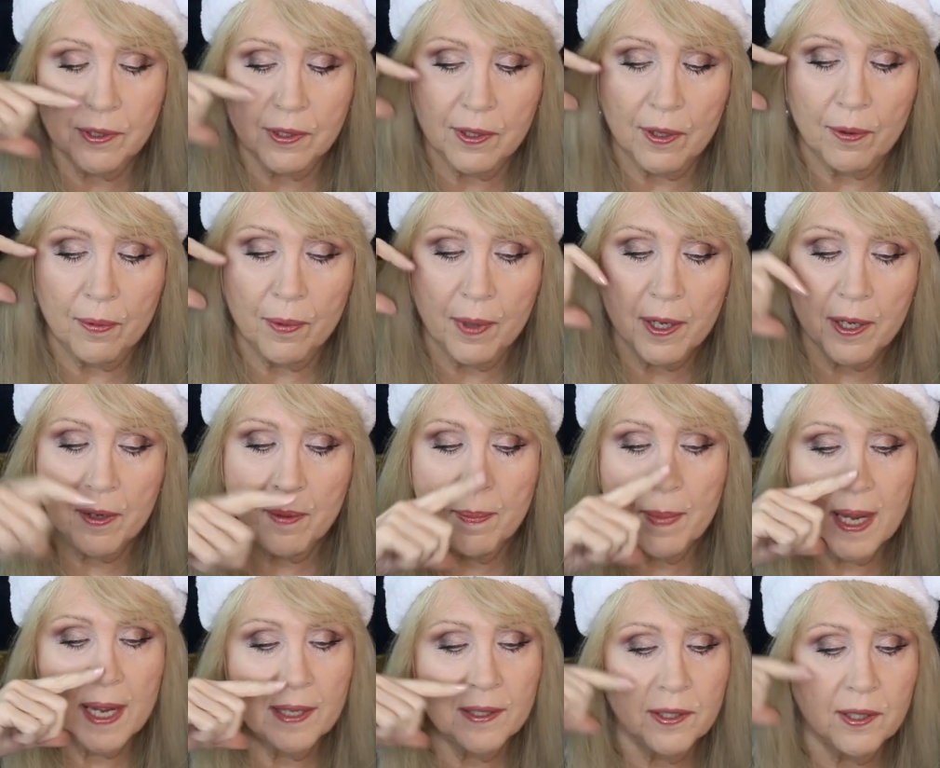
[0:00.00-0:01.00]
So where your
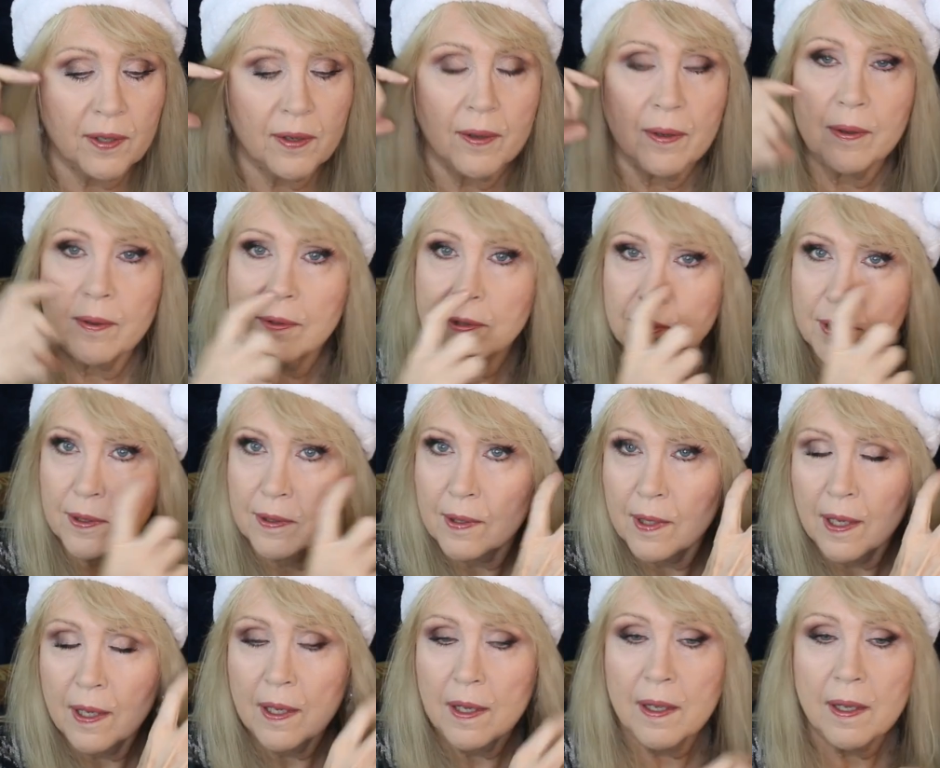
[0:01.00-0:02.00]
mask goes,
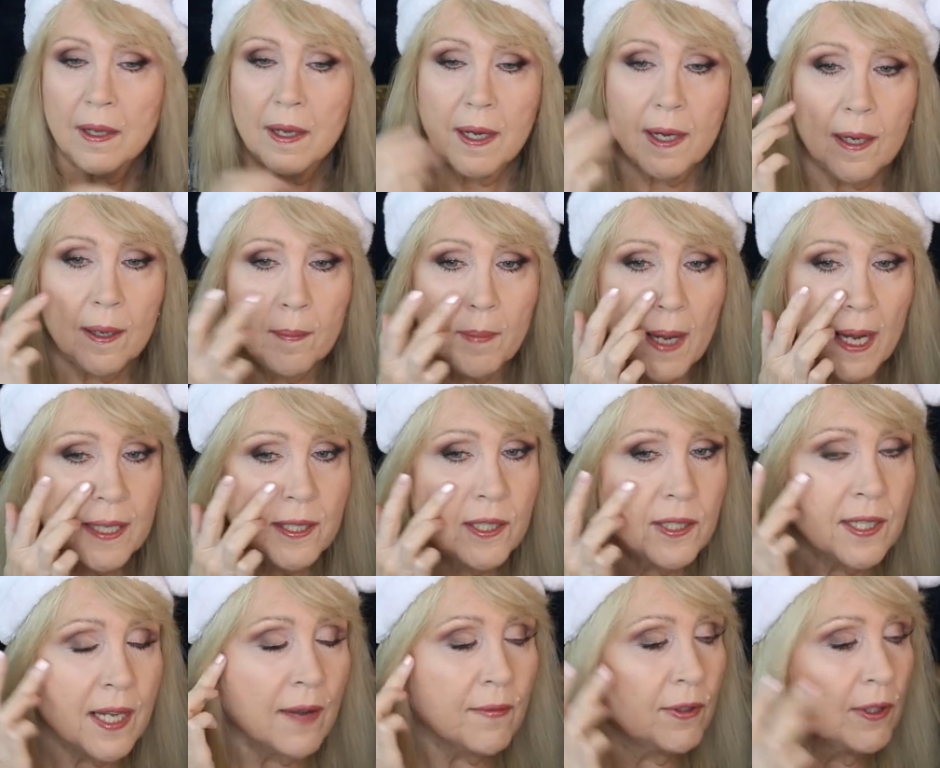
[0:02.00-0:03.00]
I
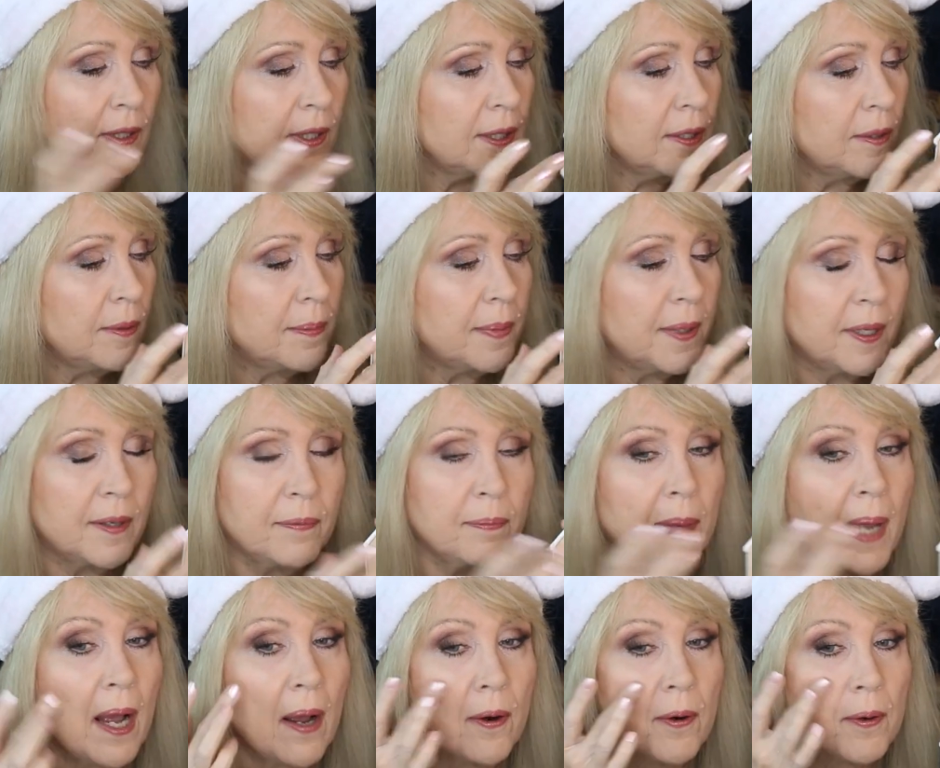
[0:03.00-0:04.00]
just have a little bit of
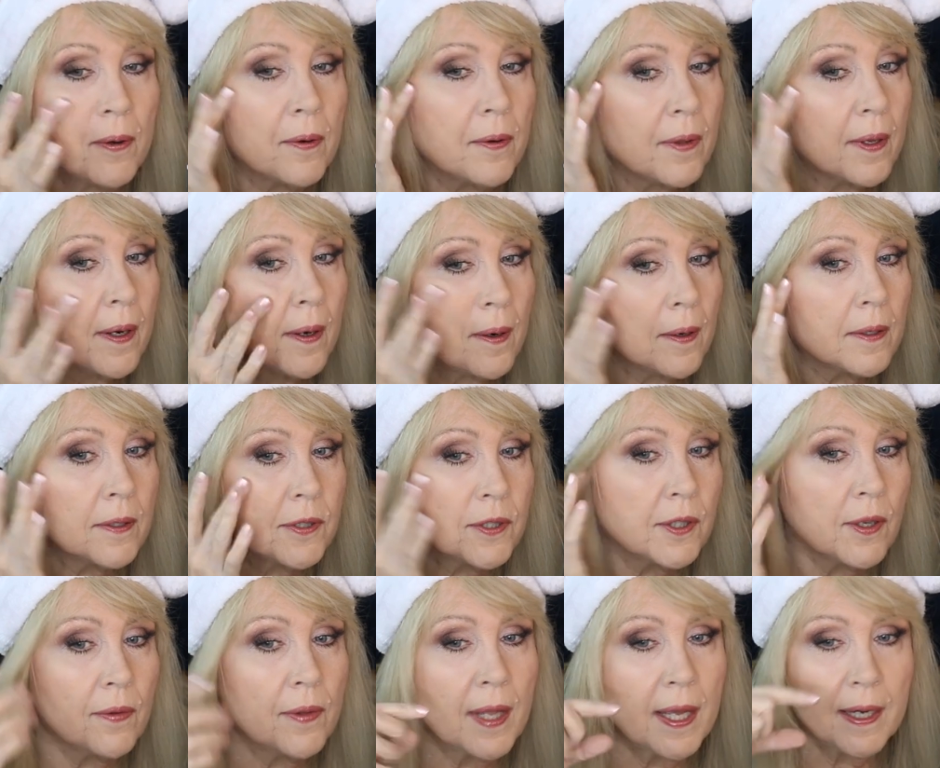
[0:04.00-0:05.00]
powder there
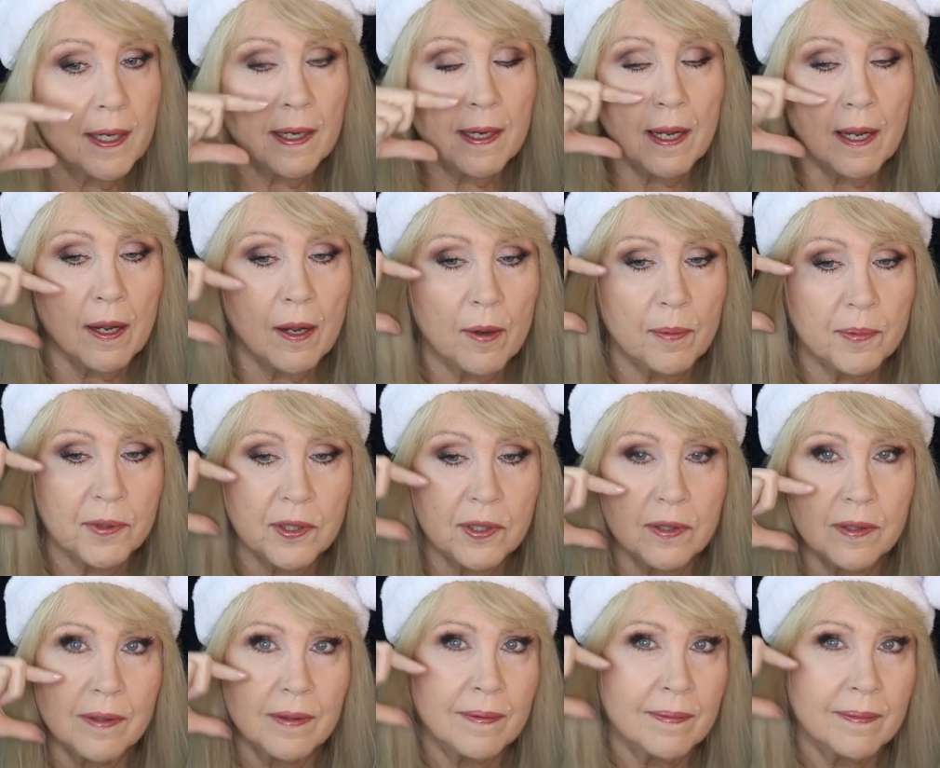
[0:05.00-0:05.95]
so that it helps